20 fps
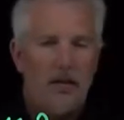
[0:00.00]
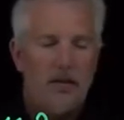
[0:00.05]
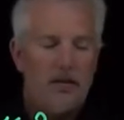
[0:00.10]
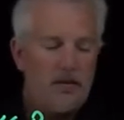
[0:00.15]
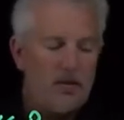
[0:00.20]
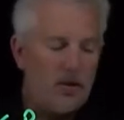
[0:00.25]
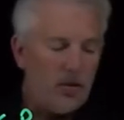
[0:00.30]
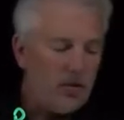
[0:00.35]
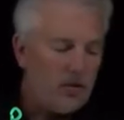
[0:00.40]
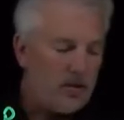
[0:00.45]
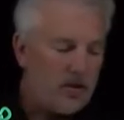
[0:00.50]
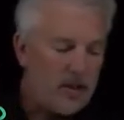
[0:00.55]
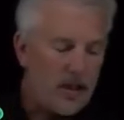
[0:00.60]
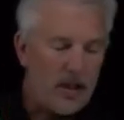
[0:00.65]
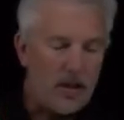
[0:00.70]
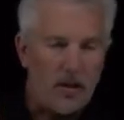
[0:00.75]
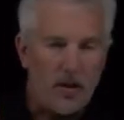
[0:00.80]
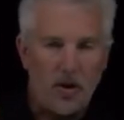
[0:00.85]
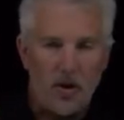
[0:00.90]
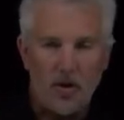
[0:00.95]
So is that
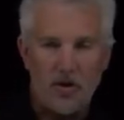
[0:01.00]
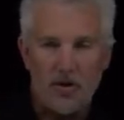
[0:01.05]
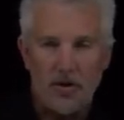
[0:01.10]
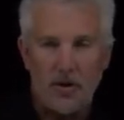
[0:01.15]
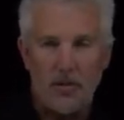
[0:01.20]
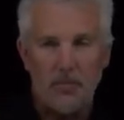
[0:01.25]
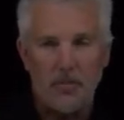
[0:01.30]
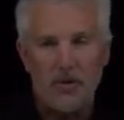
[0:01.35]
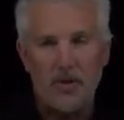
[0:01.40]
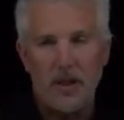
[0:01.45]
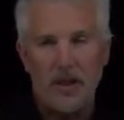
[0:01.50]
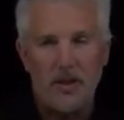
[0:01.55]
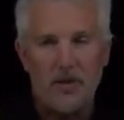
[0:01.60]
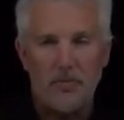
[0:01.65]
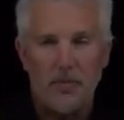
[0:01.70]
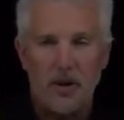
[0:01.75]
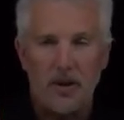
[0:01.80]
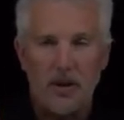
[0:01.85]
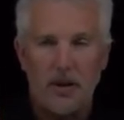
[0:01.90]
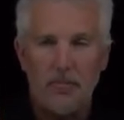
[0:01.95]
a large number? Is that a
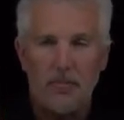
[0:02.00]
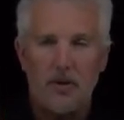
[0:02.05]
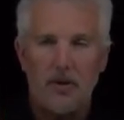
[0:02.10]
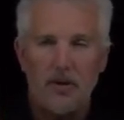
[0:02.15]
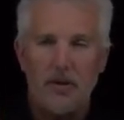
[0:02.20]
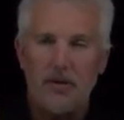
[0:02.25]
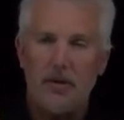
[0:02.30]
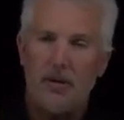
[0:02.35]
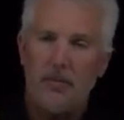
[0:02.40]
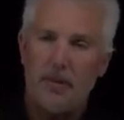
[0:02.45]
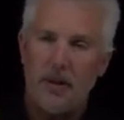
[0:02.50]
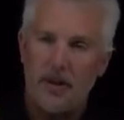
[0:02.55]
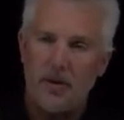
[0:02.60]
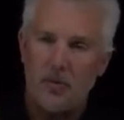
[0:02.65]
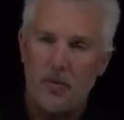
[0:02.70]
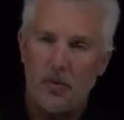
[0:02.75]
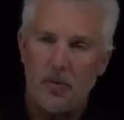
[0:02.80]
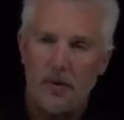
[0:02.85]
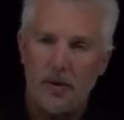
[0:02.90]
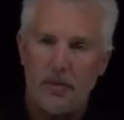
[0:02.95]
small number? Depends
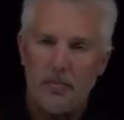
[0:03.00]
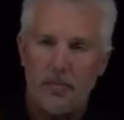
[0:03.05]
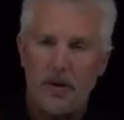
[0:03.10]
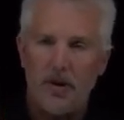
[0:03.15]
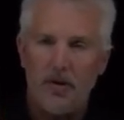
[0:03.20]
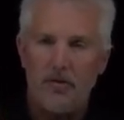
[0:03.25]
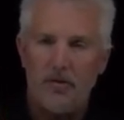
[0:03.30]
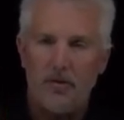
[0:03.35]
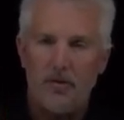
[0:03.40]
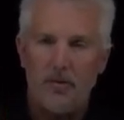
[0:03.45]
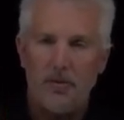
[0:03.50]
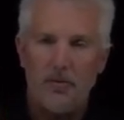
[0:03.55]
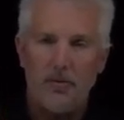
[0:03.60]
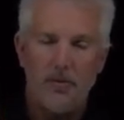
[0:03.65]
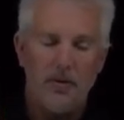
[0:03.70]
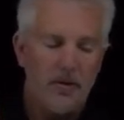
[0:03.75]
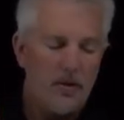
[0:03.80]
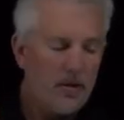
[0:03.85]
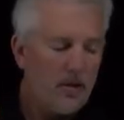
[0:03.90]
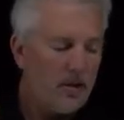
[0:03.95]
what we compare it to.
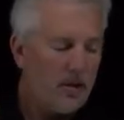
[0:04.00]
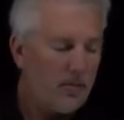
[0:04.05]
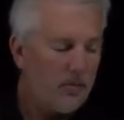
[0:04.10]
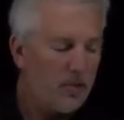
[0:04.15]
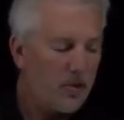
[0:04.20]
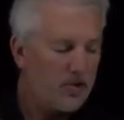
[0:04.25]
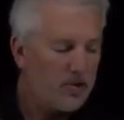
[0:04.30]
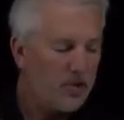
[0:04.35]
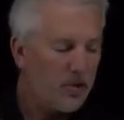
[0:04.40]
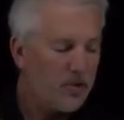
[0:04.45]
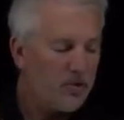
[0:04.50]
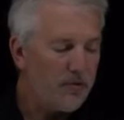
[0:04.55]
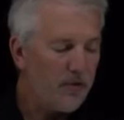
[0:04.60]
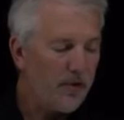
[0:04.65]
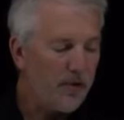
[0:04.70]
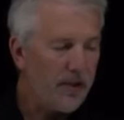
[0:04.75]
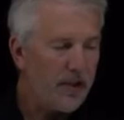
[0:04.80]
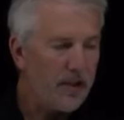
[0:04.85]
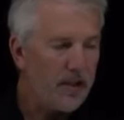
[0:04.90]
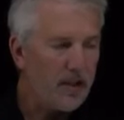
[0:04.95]
The most useful
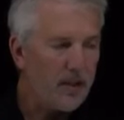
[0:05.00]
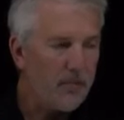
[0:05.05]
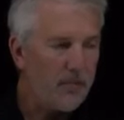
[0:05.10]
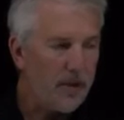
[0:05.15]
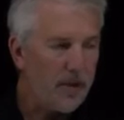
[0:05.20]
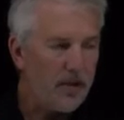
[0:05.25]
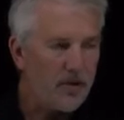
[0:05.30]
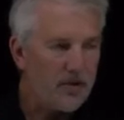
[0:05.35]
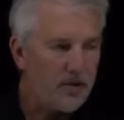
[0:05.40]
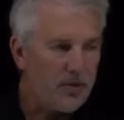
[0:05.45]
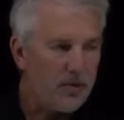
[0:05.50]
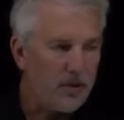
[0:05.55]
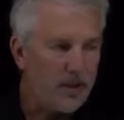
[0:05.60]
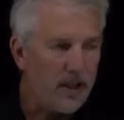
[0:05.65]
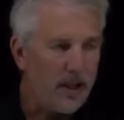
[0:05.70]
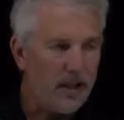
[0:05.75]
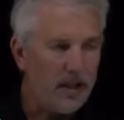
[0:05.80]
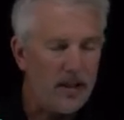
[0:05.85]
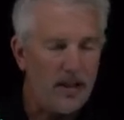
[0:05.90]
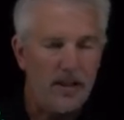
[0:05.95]
thing to compare it to,
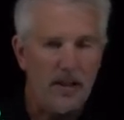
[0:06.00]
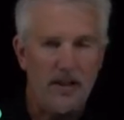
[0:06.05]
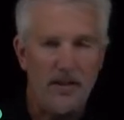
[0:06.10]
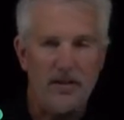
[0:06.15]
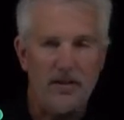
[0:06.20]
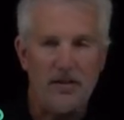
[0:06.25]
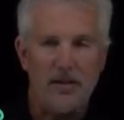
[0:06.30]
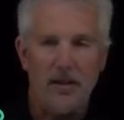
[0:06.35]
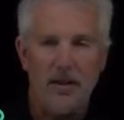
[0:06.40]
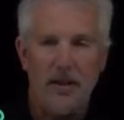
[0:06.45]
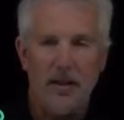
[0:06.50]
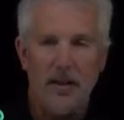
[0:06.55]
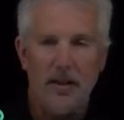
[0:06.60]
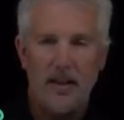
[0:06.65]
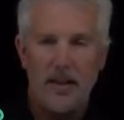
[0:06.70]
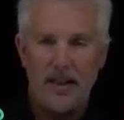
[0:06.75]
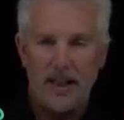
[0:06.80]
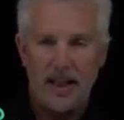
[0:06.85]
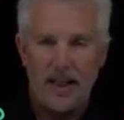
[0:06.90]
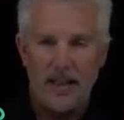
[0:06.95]
again, is
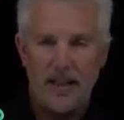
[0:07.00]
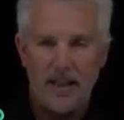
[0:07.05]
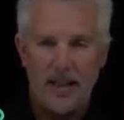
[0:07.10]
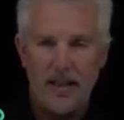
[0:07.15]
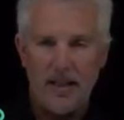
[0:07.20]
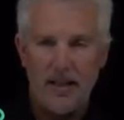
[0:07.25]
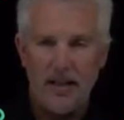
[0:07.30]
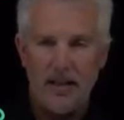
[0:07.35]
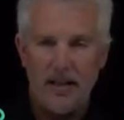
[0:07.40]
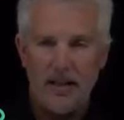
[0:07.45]
KT.